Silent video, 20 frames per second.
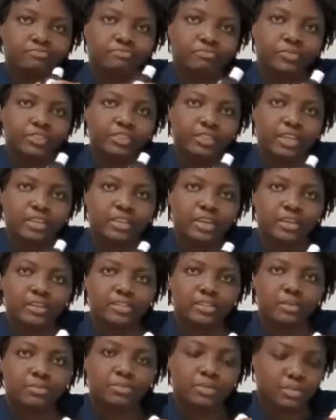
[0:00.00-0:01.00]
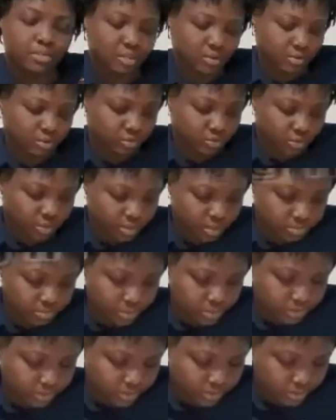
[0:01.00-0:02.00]
These are the antiseptics I was talking
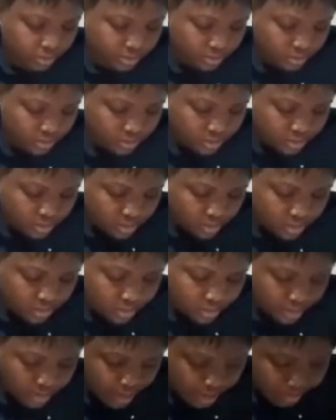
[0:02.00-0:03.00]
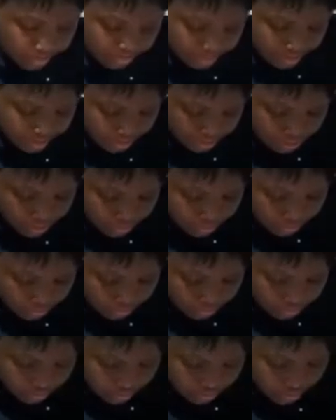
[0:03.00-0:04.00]
about. Cover the
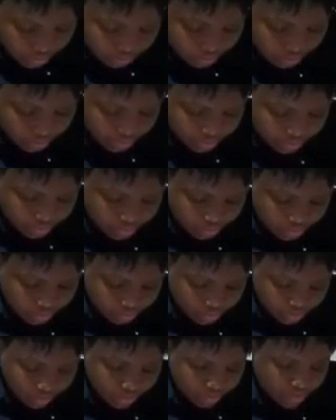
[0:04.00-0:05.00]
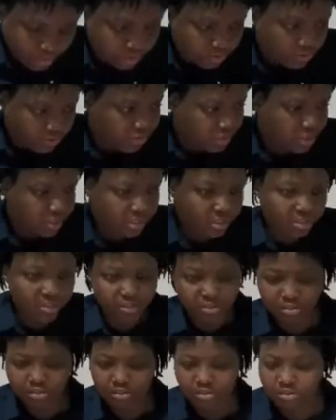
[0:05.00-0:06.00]
wound with a suitable sterile dressing.
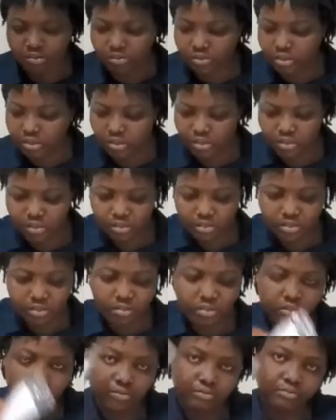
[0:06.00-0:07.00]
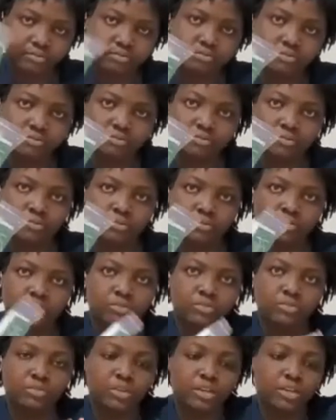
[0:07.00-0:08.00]
Okay,
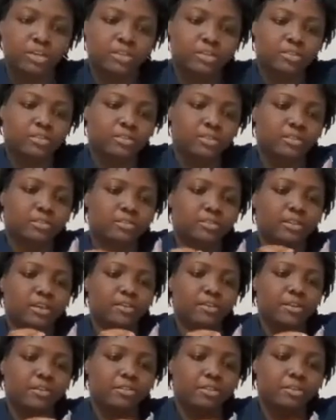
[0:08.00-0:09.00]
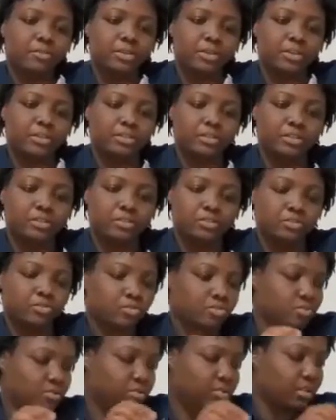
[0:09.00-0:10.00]
you get this, it's sterile the way it is. You
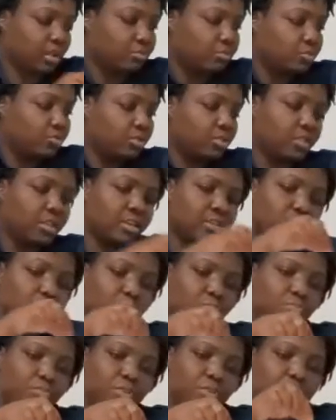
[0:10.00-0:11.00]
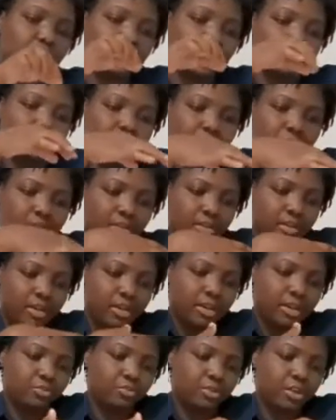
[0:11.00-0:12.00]
use some tweezers to pick it up
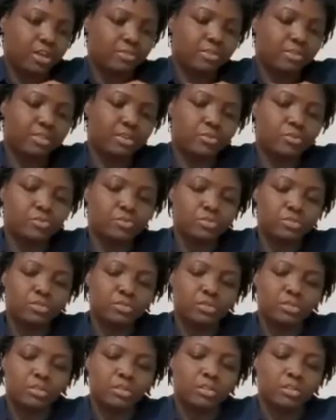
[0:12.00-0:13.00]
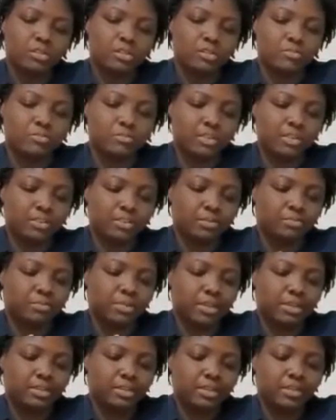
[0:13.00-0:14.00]
and you cover the wound. If there is a
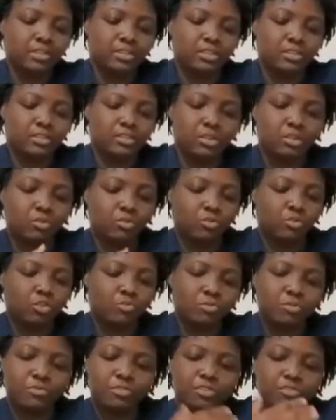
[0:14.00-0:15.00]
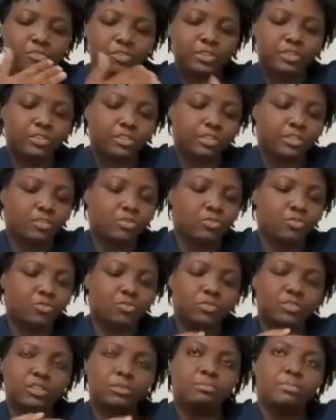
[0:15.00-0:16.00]
bandage on top of the dressing, you
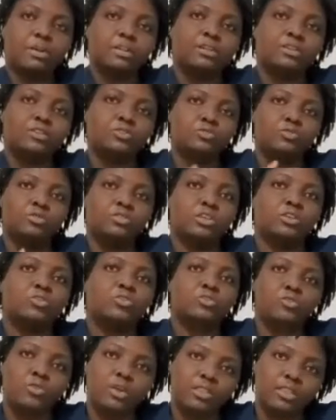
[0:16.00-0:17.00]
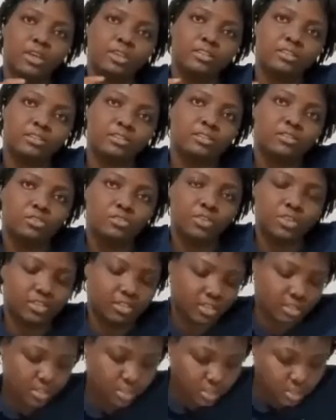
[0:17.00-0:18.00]
use the bandage to secure that
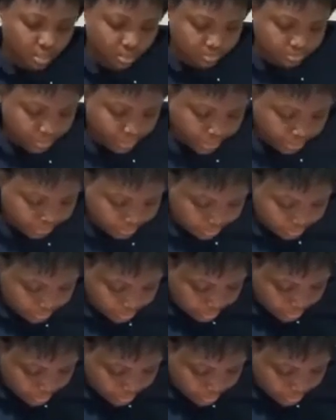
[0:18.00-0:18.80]
dressing in place.